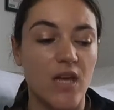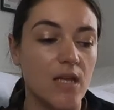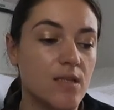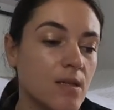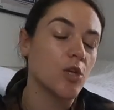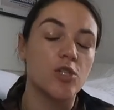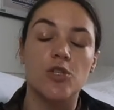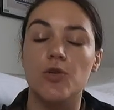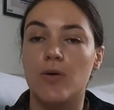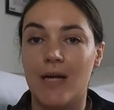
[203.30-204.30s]
feet. Good
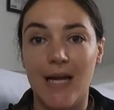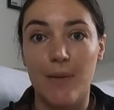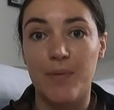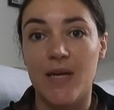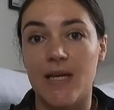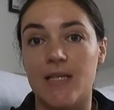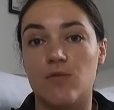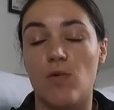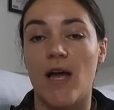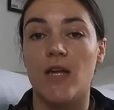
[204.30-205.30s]
to clip
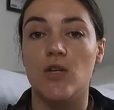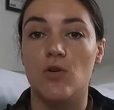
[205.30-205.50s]
is when